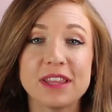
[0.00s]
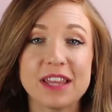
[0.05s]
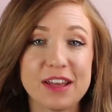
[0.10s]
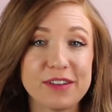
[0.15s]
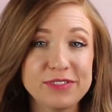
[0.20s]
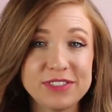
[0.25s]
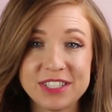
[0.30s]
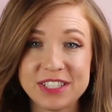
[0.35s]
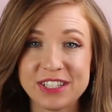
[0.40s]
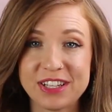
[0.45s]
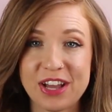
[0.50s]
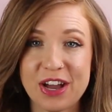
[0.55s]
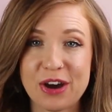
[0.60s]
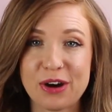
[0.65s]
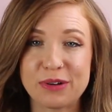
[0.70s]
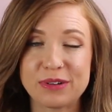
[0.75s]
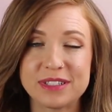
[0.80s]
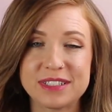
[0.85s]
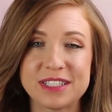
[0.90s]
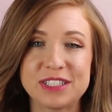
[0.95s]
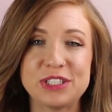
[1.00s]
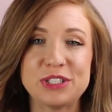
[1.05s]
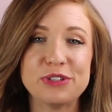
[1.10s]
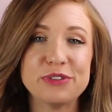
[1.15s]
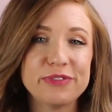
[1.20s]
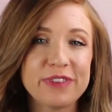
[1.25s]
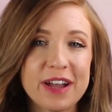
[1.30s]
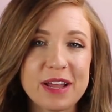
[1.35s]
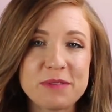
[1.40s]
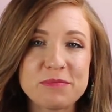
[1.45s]
love to know, did you
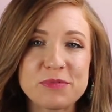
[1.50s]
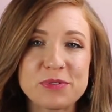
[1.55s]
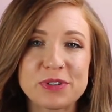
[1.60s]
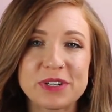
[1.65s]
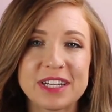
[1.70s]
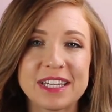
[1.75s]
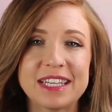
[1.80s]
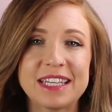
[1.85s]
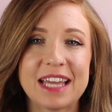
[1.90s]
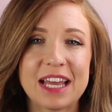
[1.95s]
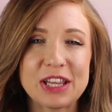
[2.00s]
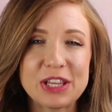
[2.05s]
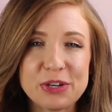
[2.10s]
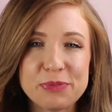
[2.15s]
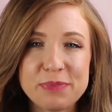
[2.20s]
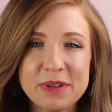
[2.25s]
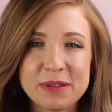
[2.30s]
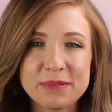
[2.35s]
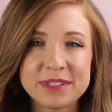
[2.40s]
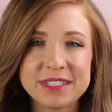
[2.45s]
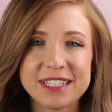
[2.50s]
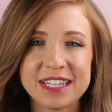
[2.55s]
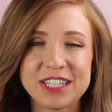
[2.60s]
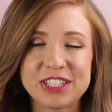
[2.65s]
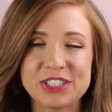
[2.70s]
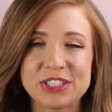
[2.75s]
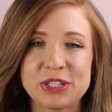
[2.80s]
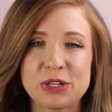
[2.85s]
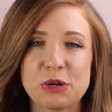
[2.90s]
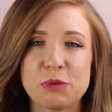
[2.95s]
find more yellow
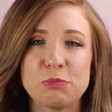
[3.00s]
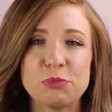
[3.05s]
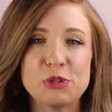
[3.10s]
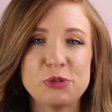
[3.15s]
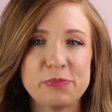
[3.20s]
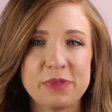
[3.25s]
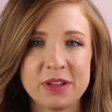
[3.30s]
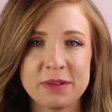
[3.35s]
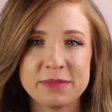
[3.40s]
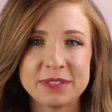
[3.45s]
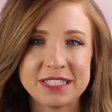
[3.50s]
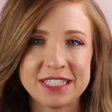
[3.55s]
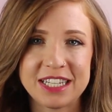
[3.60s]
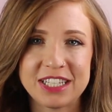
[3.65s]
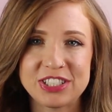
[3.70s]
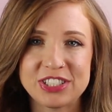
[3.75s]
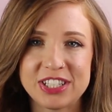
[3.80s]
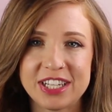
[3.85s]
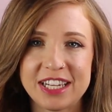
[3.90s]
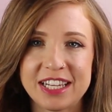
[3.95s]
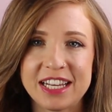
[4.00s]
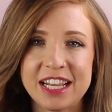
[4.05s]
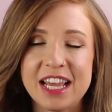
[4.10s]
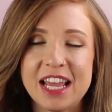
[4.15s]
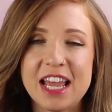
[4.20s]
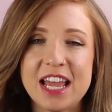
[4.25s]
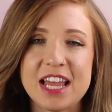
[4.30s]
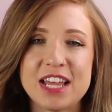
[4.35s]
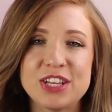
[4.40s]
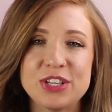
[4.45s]
pigmentation or blue pigmentation
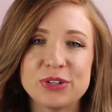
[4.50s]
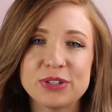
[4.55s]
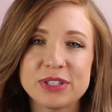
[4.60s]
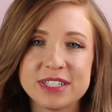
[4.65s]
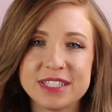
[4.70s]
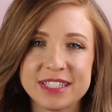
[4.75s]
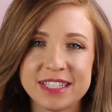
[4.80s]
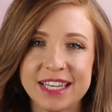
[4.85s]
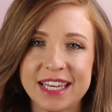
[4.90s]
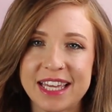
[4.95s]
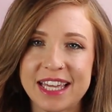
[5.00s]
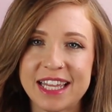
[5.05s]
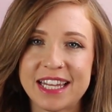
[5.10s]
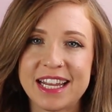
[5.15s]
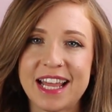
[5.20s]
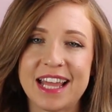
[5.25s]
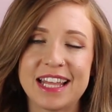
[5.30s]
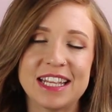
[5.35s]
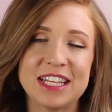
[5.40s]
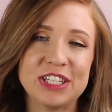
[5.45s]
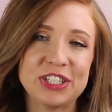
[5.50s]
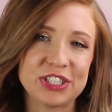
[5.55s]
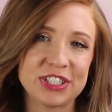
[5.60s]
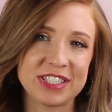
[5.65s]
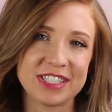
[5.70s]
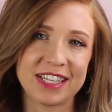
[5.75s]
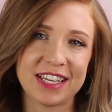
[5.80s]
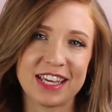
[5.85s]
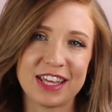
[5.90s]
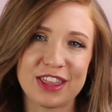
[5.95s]
in your skin and in your
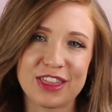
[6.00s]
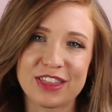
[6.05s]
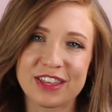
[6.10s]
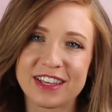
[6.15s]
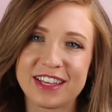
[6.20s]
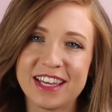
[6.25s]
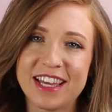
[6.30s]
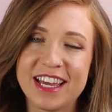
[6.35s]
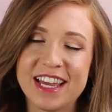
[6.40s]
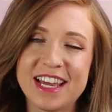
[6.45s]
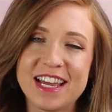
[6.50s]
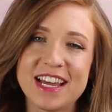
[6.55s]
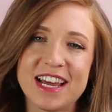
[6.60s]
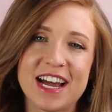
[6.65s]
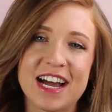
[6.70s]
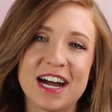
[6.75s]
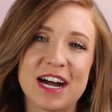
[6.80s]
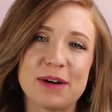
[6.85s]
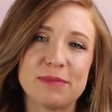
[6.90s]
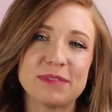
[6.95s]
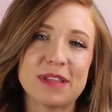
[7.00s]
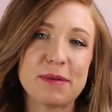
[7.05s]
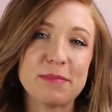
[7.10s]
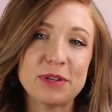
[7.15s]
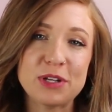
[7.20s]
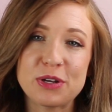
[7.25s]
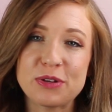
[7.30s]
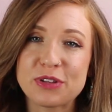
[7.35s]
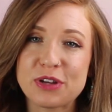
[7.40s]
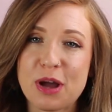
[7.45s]
teeth? Let me
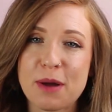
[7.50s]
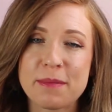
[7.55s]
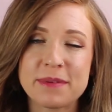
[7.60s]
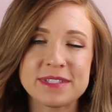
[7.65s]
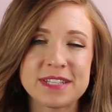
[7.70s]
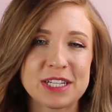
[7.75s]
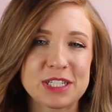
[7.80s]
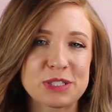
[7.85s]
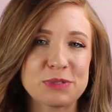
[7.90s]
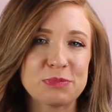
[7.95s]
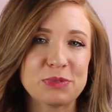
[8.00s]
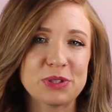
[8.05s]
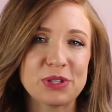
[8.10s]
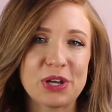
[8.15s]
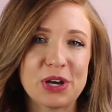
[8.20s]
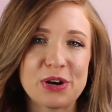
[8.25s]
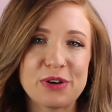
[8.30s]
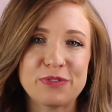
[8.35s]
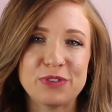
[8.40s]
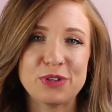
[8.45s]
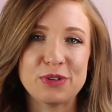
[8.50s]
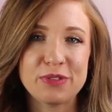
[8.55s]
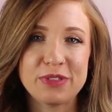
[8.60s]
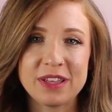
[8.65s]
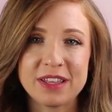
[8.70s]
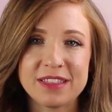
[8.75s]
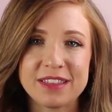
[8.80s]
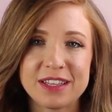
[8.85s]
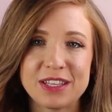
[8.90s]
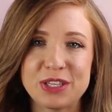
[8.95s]
know in the comment section below if you
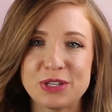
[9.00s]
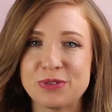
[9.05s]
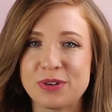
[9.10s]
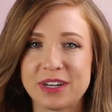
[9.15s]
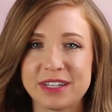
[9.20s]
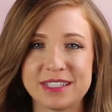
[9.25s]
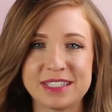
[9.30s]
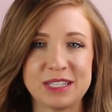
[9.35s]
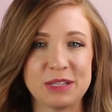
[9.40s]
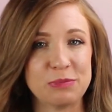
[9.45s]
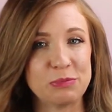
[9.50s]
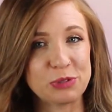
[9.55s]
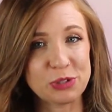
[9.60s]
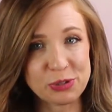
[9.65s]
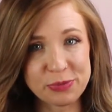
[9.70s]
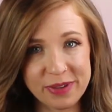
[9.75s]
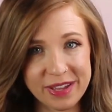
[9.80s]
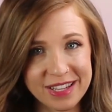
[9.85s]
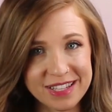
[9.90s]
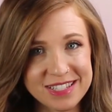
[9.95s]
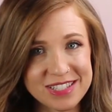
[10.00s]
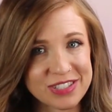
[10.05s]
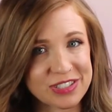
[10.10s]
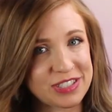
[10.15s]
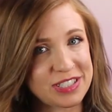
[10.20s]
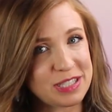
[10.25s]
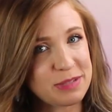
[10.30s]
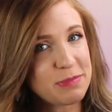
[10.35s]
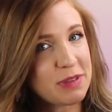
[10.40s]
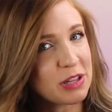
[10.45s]
think that you are team blue based or
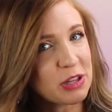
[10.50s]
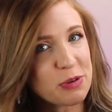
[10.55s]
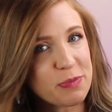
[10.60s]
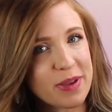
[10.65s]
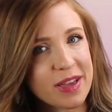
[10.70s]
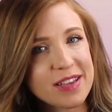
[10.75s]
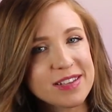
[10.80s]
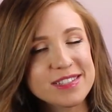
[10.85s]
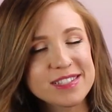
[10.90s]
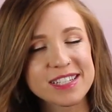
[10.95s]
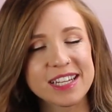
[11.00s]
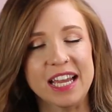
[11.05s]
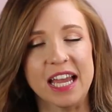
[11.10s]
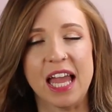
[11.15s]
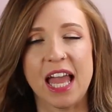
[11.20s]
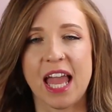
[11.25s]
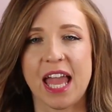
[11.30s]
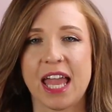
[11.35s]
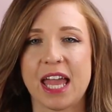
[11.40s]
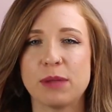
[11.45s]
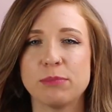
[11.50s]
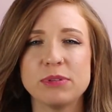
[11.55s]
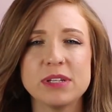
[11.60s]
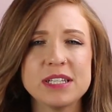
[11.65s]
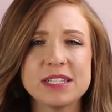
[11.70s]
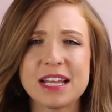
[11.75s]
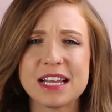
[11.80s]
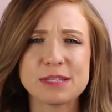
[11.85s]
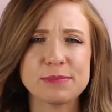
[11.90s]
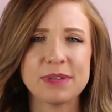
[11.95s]
team yellow based. And
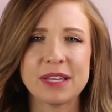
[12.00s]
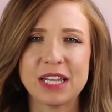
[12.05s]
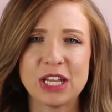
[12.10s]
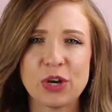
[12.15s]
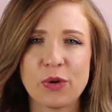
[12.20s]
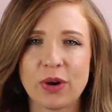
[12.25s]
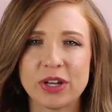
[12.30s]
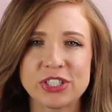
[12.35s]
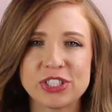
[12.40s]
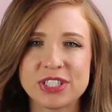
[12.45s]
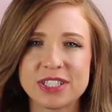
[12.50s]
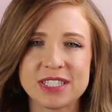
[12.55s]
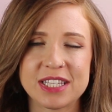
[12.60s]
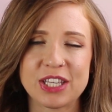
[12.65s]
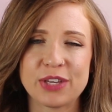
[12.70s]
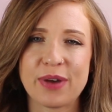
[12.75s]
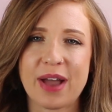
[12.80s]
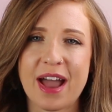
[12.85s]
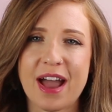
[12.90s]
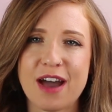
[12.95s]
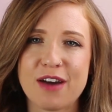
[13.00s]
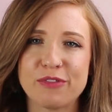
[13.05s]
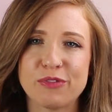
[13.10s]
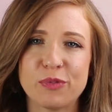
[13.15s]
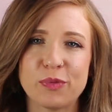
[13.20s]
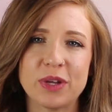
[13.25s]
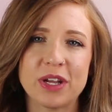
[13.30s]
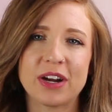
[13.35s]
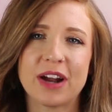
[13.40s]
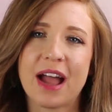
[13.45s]
please ask me any questions that you have.
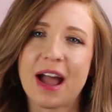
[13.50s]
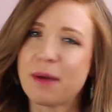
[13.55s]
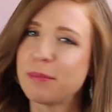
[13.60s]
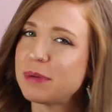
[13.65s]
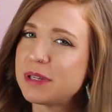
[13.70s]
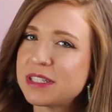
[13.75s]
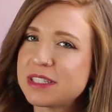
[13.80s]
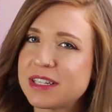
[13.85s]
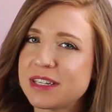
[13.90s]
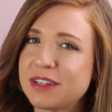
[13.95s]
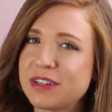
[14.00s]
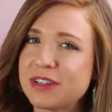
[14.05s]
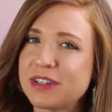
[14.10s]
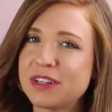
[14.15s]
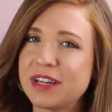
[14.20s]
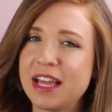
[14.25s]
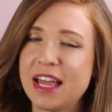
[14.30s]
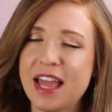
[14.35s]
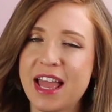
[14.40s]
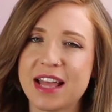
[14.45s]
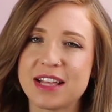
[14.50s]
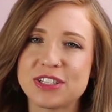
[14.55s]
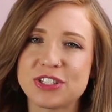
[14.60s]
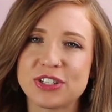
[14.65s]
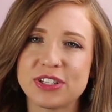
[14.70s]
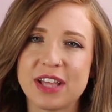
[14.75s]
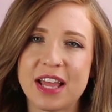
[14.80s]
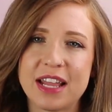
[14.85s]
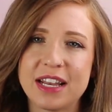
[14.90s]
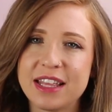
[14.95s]
We are happy to
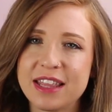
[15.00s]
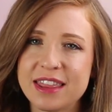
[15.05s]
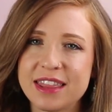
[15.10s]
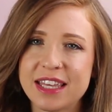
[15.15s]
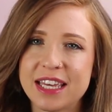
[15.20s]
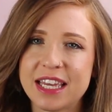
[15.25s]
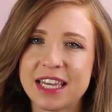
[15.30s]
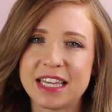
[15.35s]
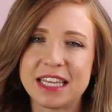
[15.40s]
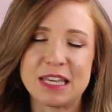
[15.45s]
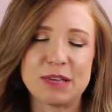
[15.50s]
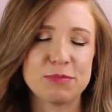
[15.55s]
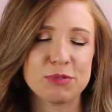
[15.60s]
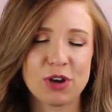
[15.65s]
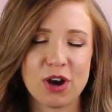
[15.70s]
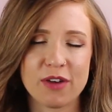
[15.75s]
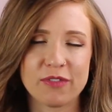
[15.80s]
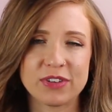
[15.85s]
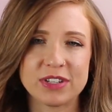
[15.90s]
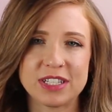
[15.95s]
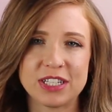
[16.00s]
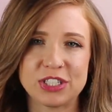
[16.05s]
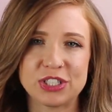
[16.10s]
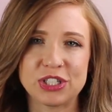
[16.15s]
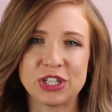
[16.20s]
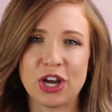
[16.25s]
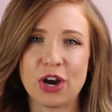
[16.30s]
answer anything and keep the conversation